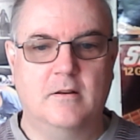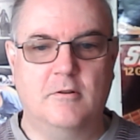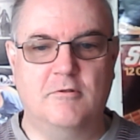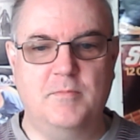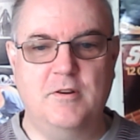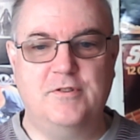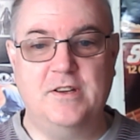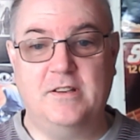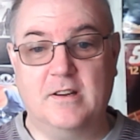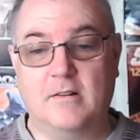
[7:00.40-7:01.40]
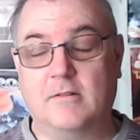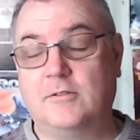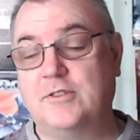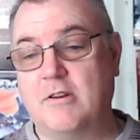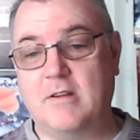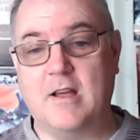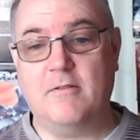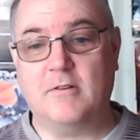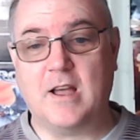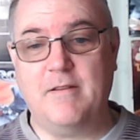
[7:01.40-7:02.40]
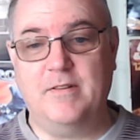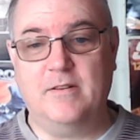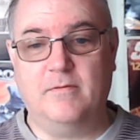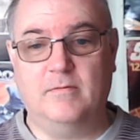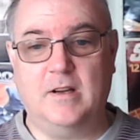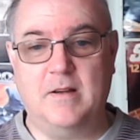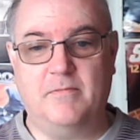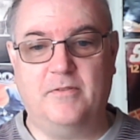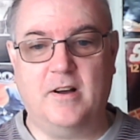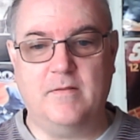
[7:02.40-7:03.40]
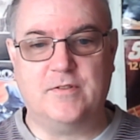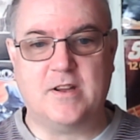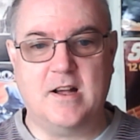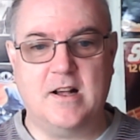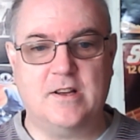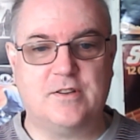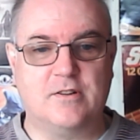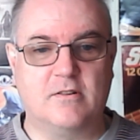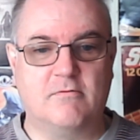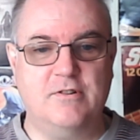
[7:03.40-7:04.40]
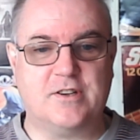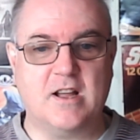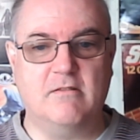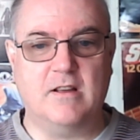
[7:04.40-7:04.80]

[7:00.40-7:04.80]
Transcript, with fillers: All music so gave it um, five stars. Christgau